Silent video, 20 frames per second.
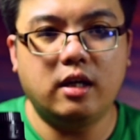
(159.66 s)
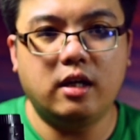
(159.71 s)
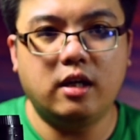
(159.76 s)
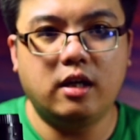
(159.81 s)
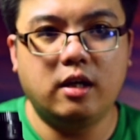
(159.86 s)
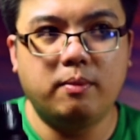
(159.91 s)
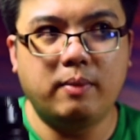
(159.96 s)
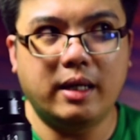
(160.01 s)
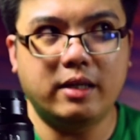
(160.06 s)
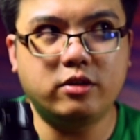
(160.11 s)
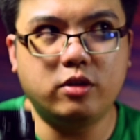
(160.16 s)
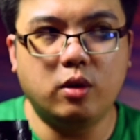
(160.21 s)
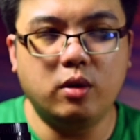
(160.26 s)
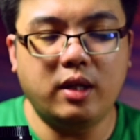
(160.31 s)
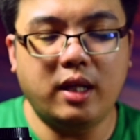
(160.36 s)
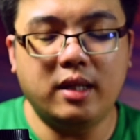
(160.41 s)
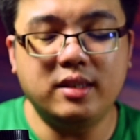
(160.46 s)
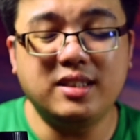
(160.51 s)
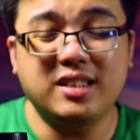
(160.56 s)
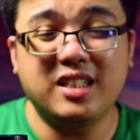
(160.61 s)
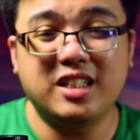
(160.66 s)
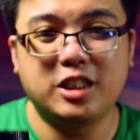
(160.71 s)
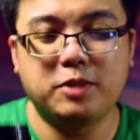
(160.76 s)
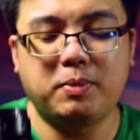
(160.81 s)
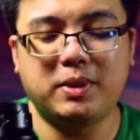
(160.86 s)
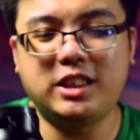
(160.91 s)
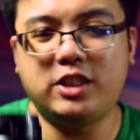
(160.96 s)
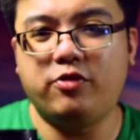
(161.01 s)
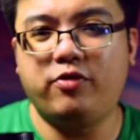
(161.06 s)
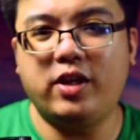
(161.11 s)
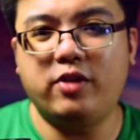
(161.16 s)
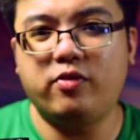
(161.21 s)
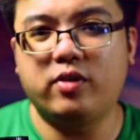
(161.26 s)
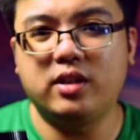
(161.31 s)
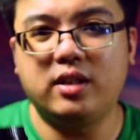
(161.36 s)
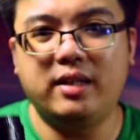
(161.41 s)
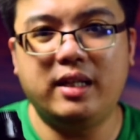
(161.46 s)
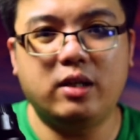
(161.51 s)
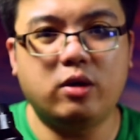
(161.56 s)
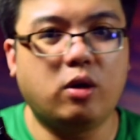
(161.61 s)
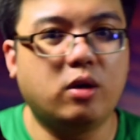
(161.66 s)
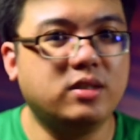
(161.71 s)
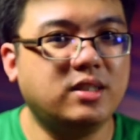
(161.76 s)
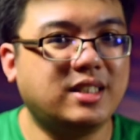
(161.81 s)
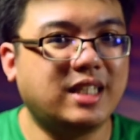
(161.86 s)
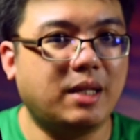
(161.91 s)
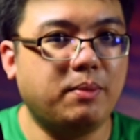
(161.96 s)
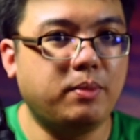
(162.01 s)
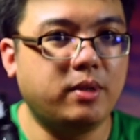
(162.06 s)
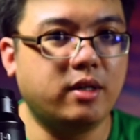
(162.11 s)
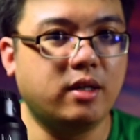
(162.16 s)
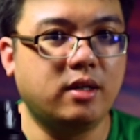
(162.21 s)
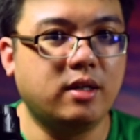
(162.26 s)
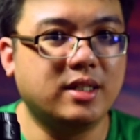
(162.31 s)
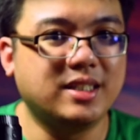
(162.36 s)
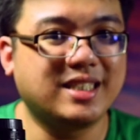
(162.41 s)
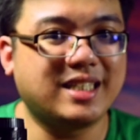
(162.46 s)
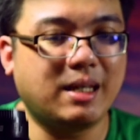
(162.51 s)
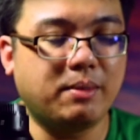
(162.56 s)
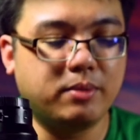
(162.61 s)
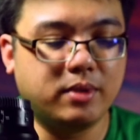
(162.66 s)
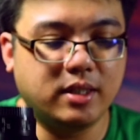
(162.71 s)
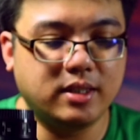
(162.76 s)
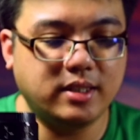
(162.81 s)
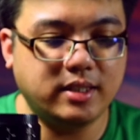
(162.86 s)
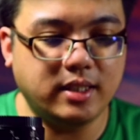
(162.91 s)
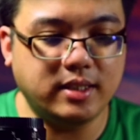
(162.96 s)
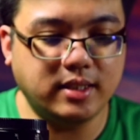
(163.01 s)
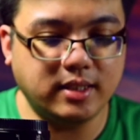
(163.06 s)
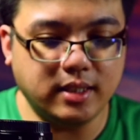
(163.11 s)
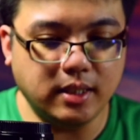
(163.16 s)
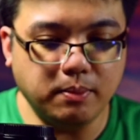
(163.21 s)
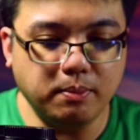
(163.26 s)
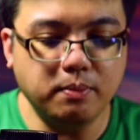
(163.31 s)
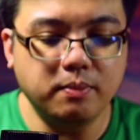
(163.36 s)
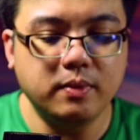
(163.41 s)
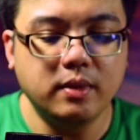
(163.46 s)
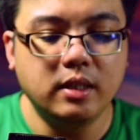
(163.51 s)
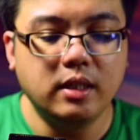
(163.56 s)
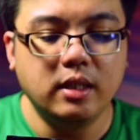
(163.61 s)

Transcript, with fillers: A macro lens specific for the Nikon Z mirrorless camera system.